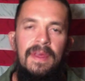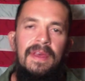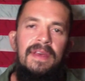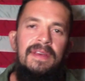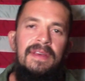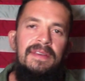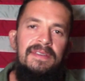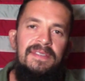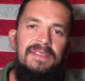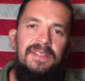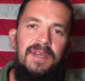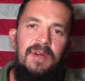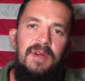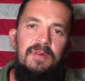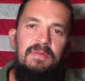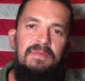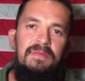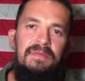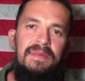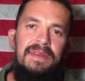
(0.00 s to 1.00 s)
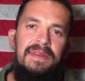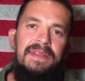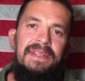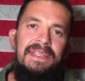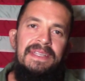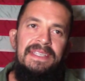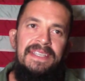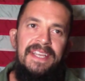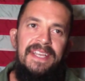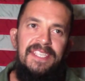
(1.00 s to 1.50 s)
So,
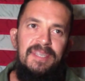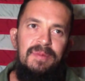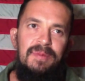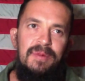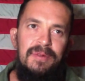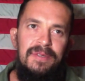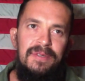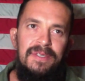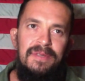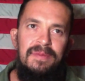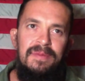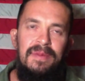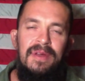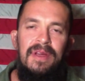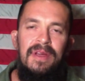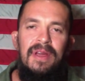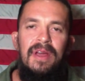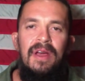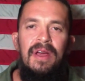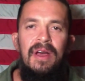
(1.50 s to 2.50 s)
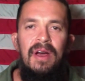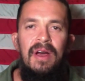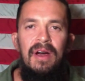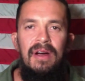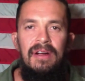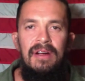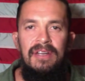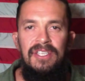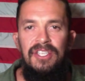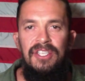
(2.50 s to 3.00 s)
decibels. Our
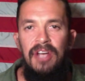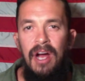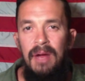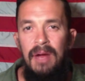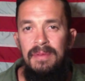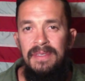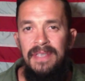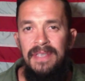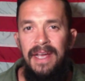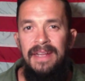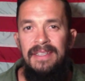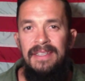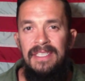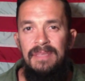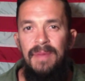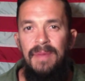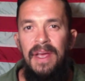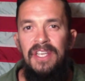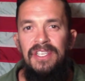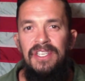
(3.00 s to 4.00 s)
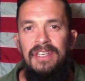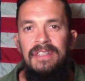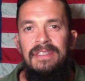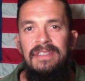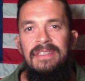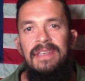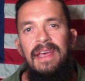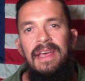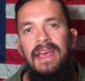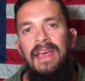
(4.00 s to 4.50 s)
job site inspections
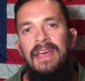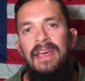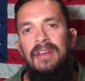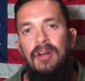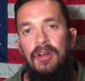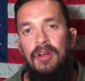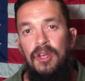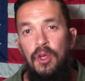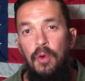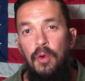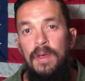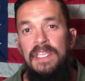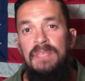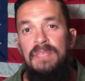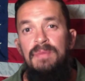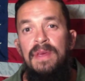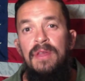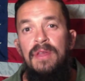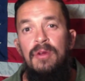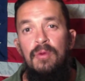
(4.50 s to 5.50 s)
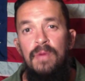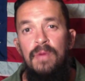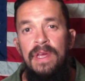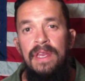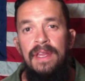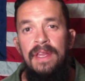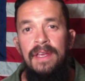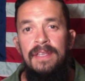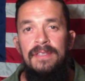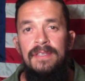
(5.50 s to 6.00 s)
and our noise meter
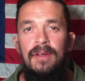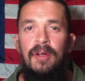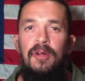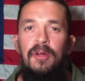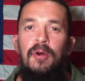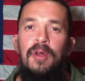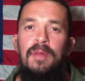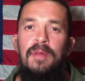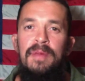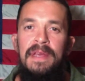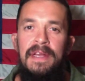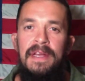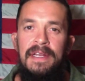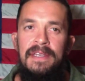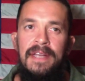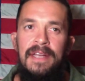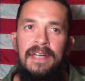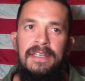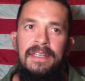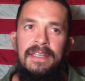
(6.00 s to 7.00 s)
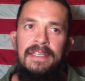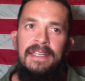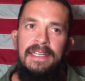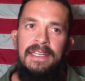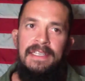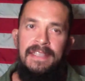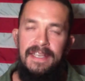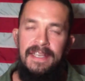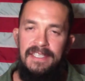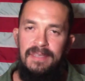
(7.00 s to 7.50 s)
readings are going to be conducted in
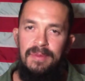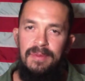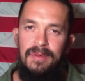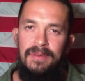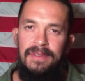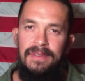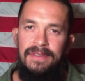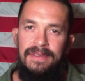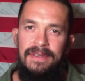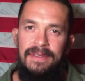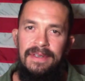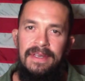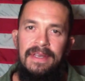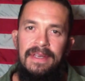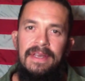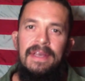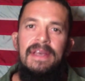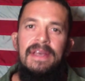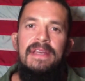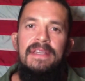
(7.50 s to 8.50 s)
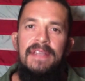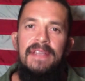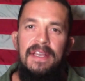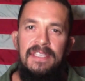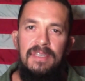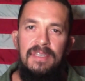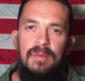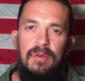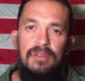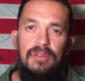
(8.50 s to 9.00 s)
decibels.
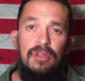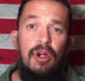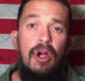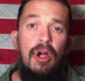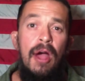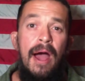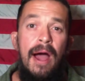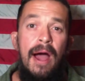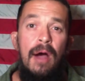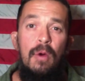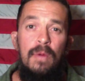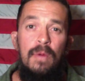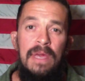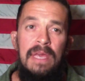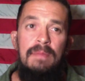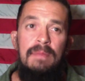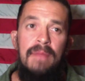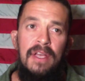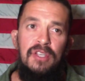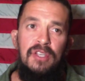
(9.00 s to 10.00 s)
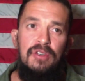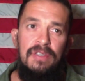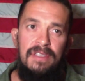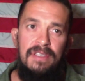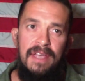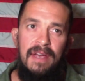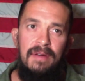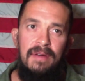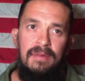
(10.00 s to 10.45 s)
Decibels are how we measure sound.